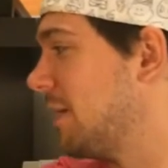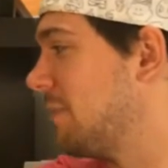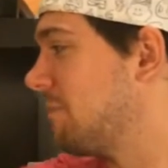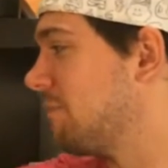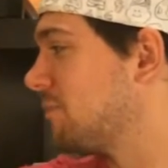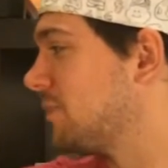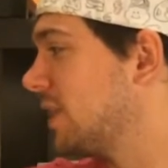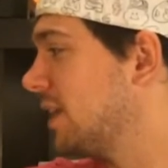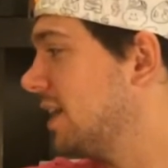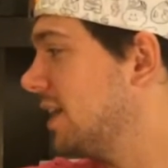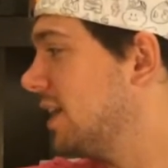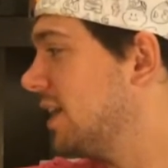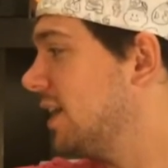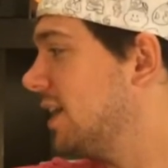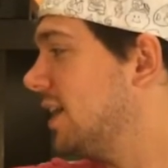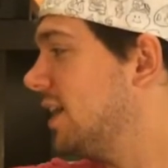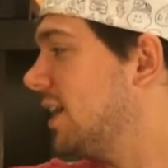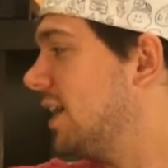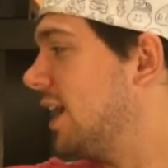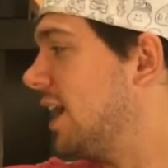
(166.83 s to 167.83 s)
up.
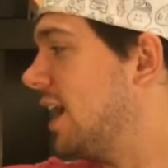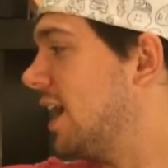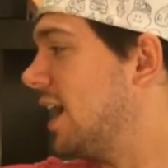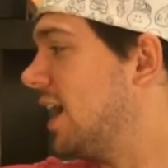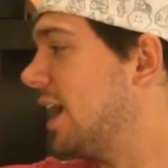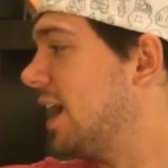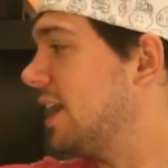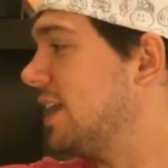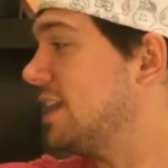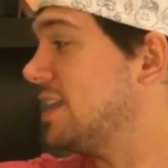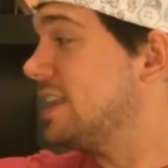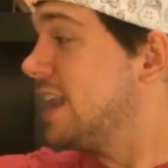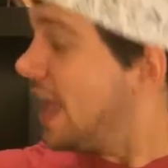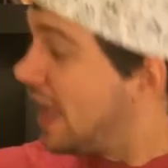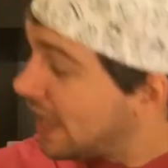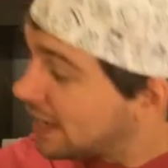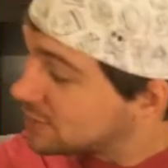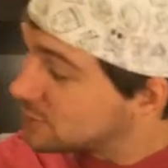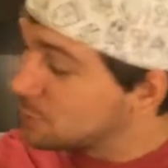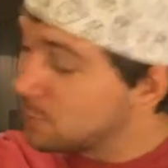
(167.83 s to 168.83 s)

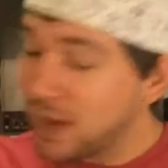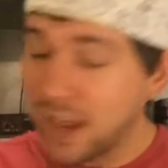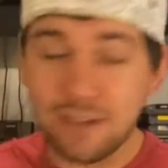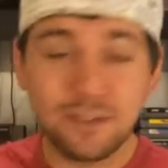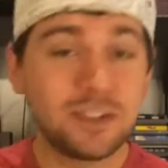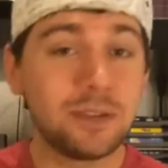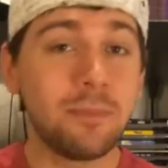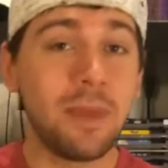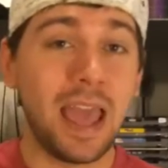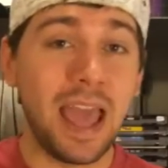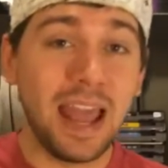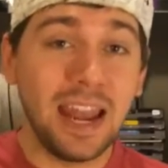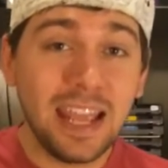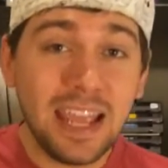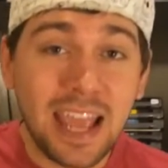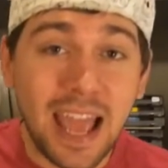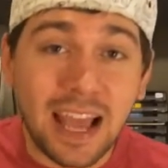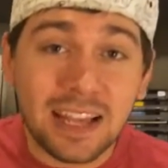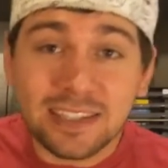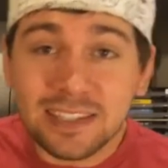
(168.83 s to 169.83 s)
Next, we have some
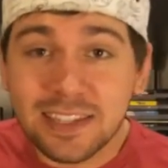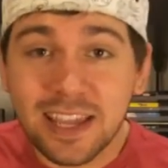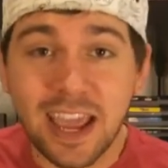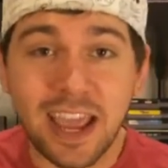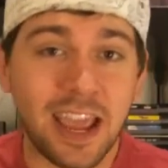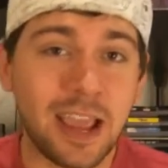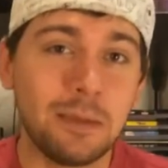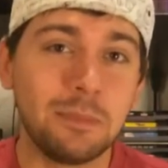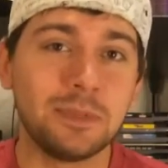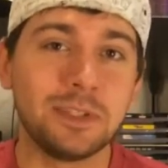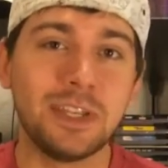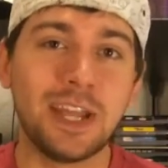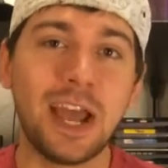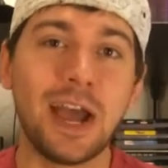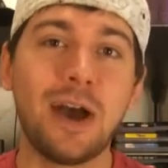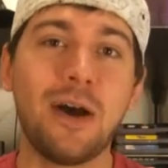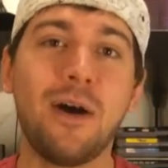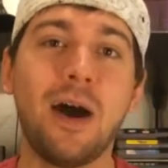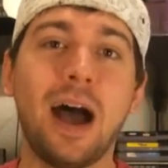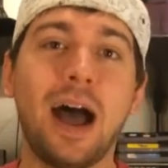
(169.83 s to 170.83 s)
NES games.
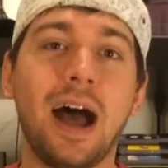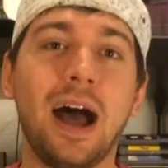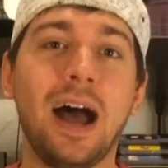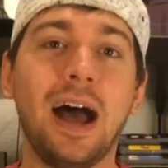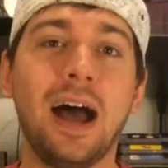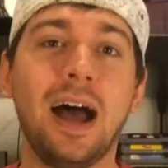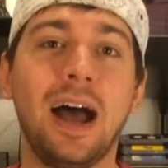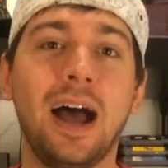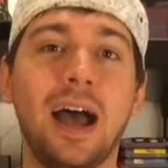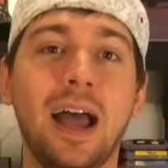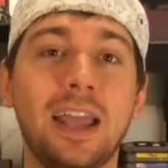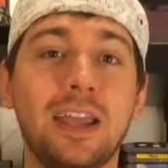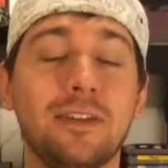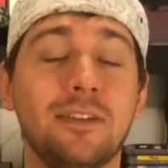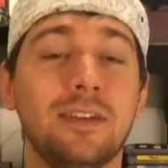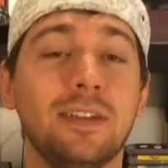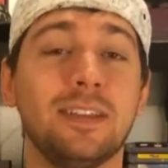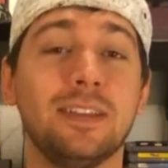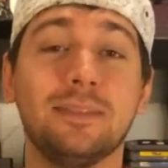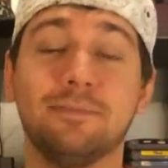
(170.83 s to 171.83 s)
Now,
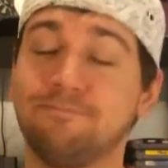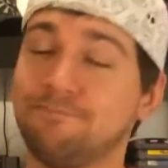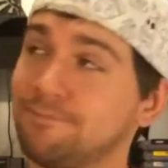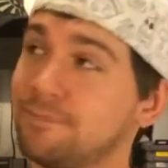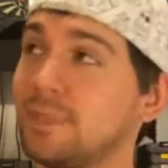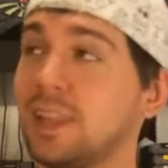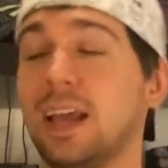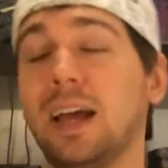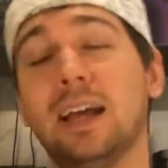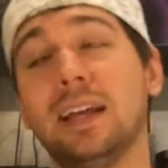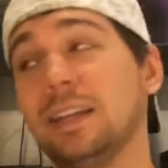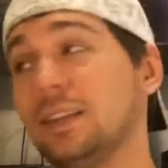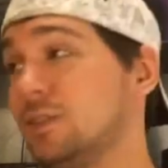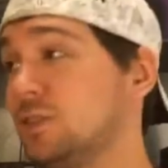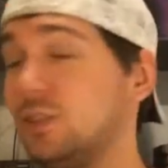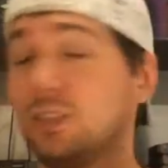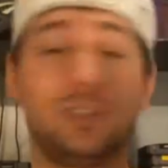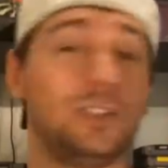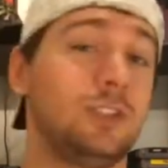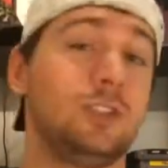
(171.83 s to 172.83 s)

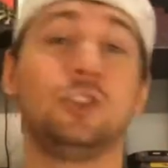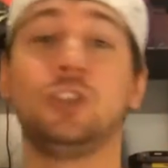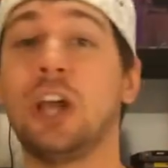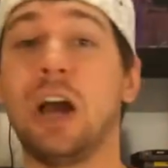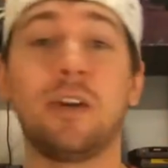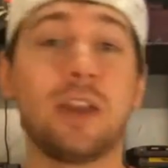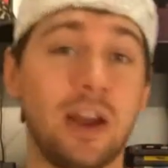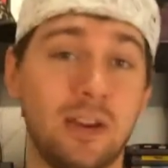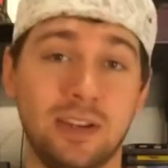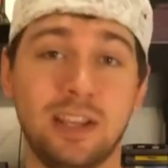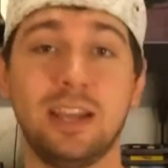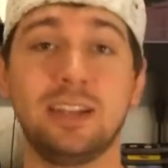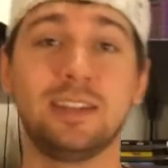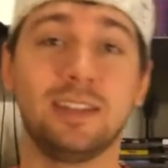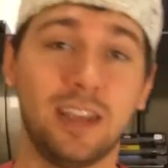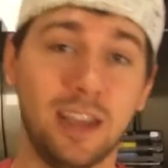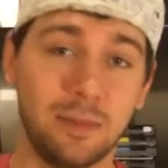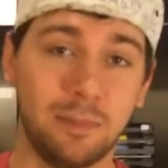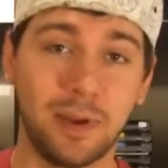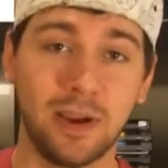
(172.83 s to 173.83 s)
it's just shout-out day
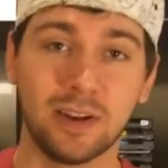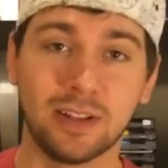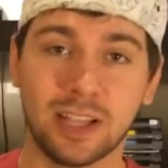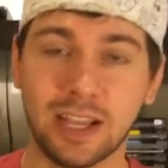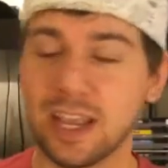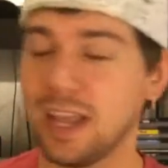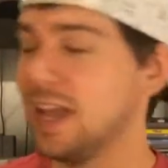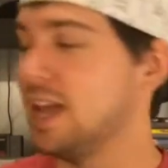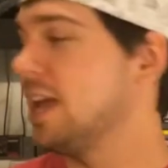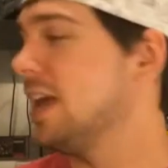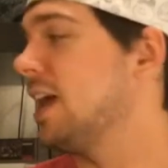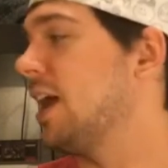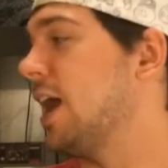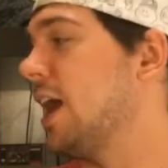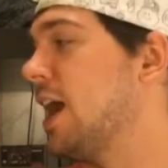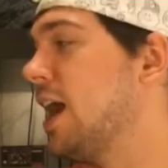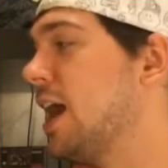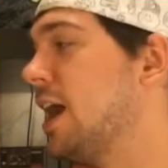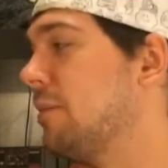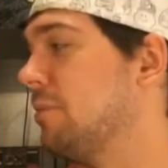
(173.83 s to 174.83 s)
today, apparently.
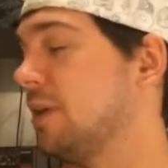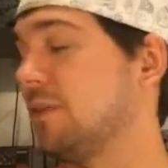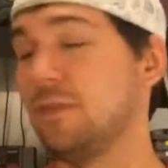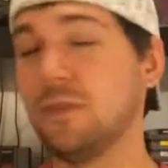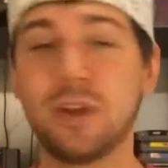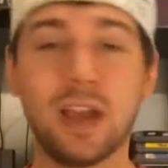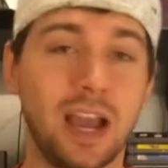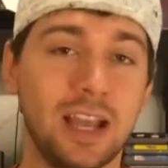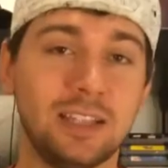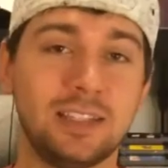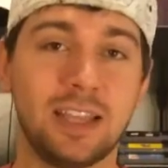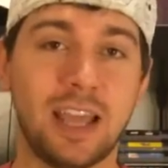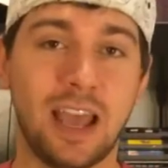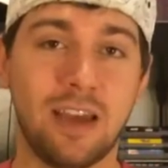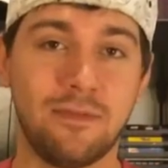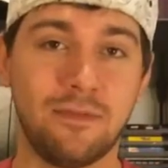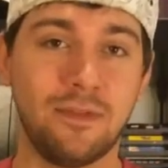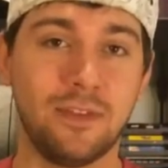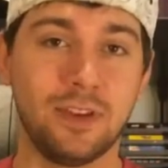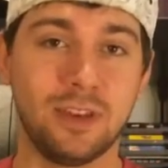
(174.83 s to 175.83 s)
If you guys
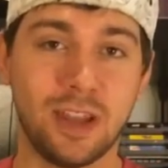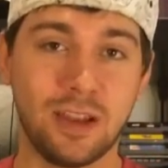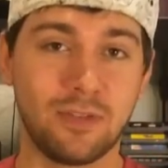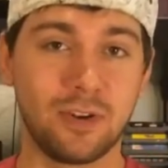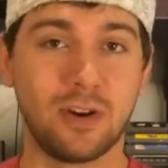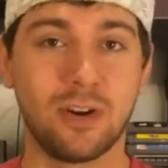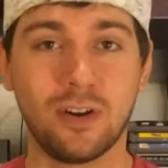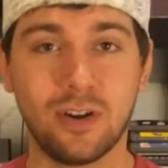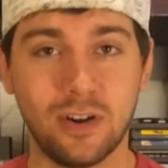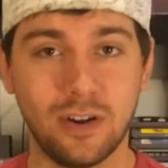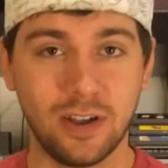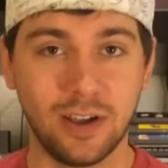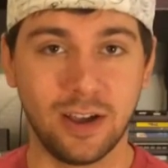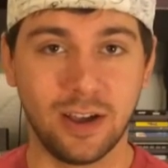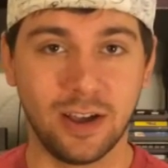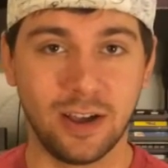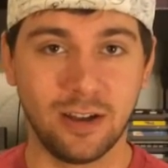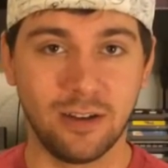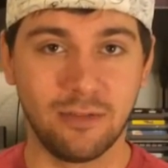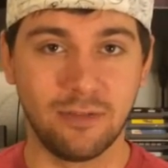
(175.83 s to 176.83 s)
have never heard
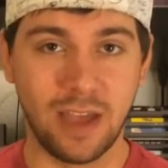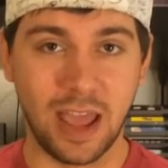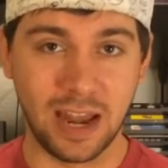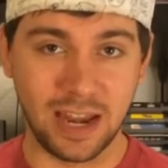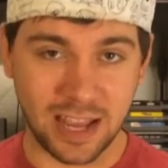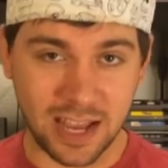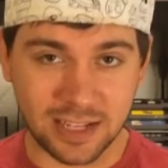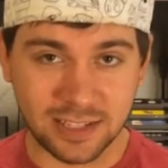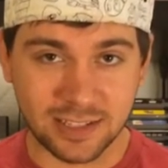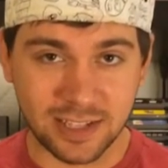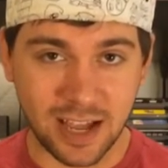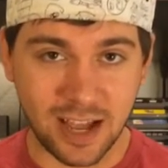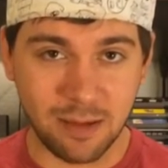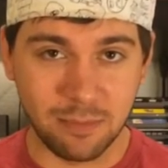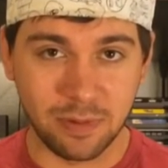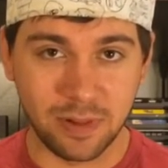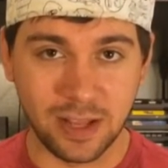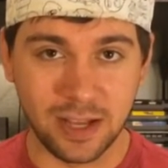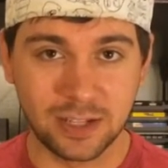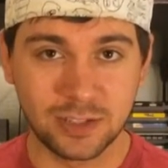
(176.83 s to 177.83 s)
of
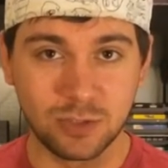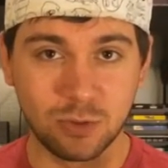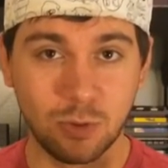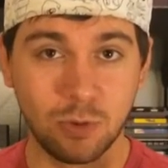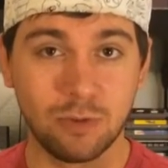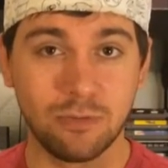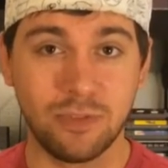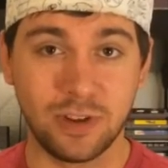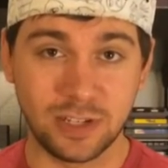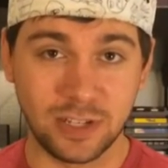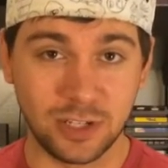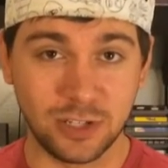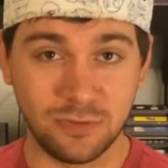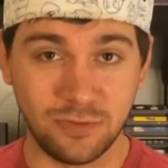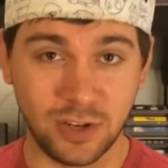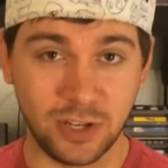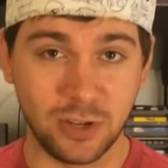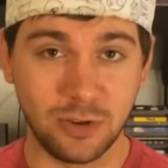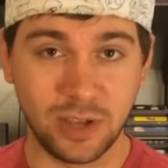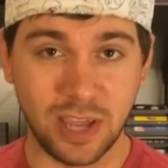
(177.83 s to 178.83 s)
NESComplex or Vintage
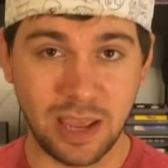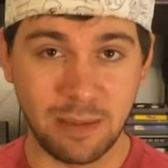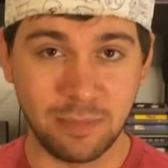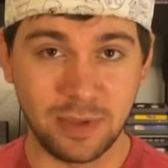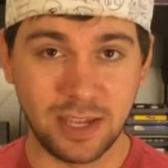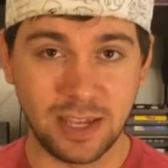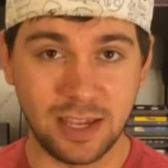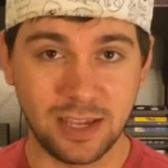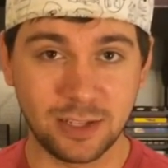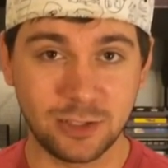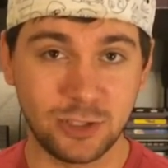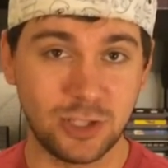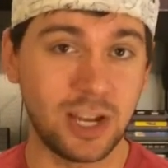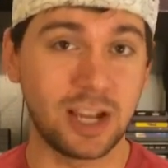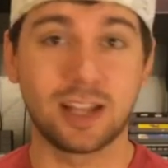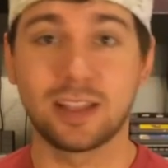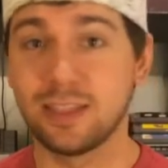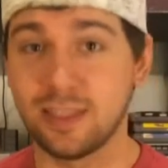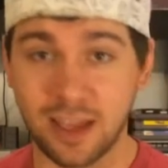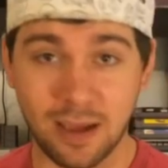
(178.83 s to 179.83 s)
Video Game Geek,
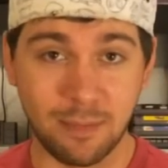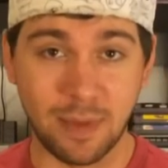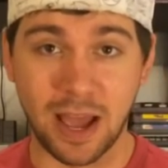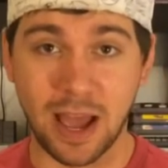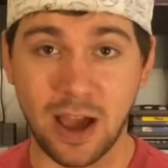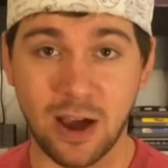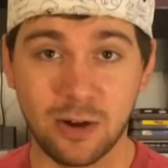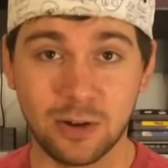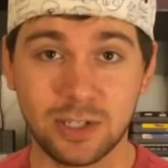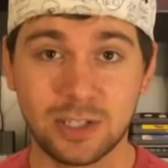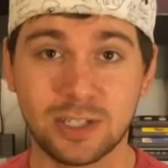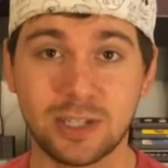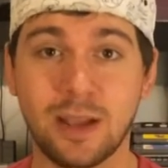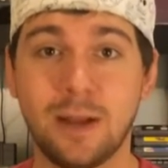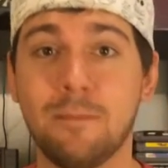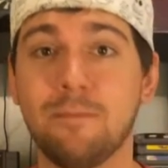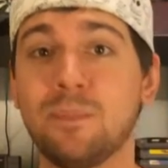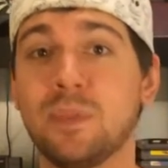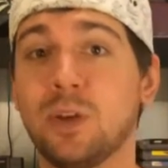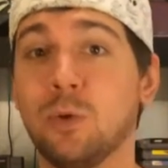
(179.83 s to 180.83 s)
check them out.
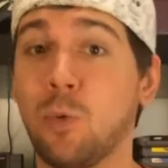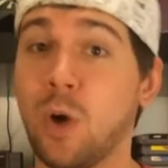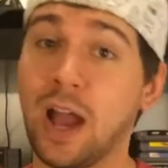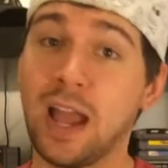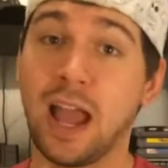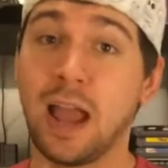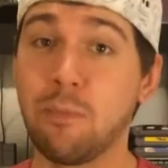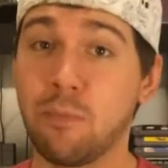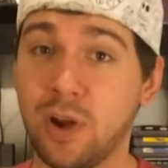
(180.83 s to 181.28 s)
Why I